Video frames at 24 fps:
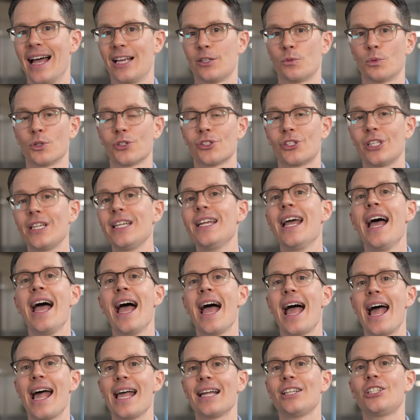As we'll see,
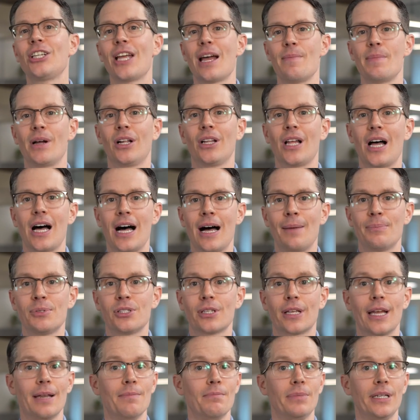Edge
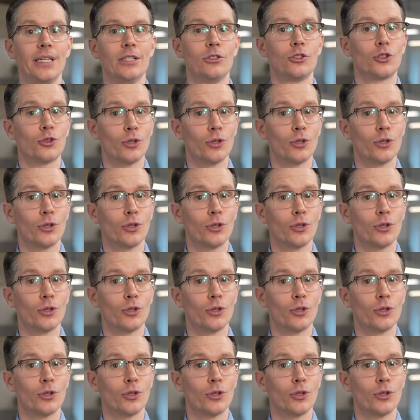MLOps can be